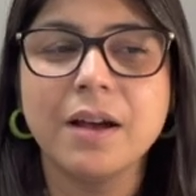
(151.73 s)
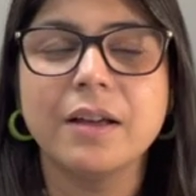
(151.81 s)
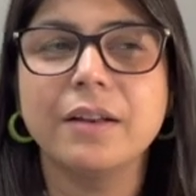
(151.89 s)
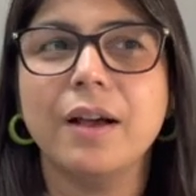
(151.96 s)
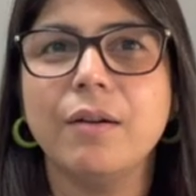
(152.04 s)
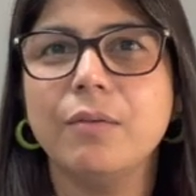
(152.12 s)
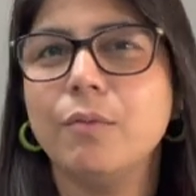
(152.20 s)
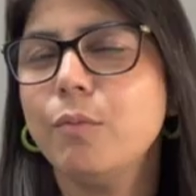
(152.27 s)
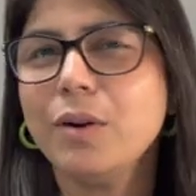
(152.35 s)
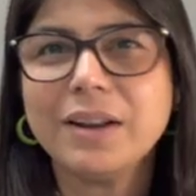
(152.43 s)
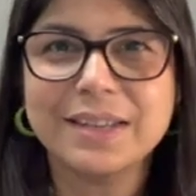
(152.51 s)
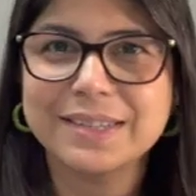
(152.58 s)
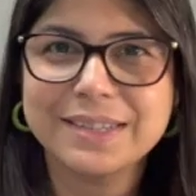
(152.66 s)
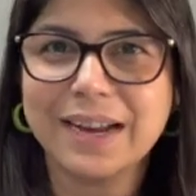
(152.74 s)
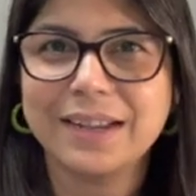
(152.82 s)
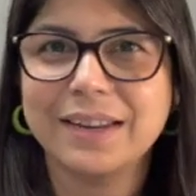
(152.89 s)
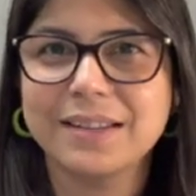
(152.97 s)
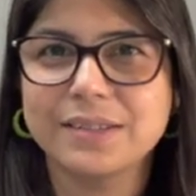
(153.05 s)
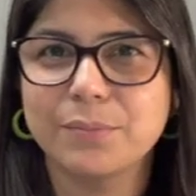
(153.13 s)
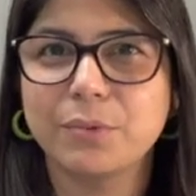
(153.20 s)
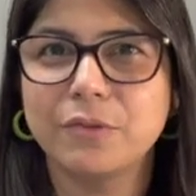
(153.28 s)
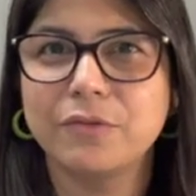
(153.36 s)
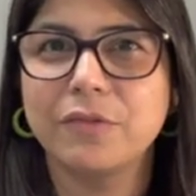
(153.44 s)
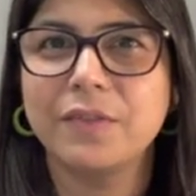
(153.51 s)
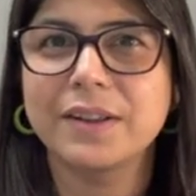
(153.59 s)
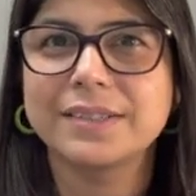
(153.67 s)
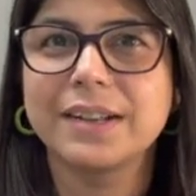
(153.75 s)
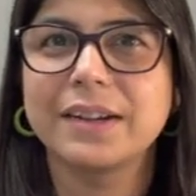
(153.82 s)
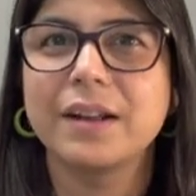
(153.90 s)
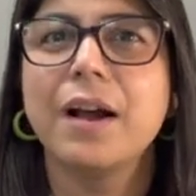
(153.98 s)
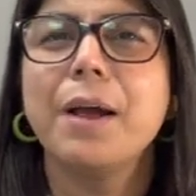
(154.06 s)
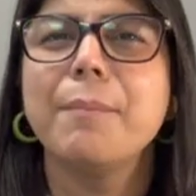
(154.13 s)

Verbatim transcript: Now, what exactly is a proof of funds letter?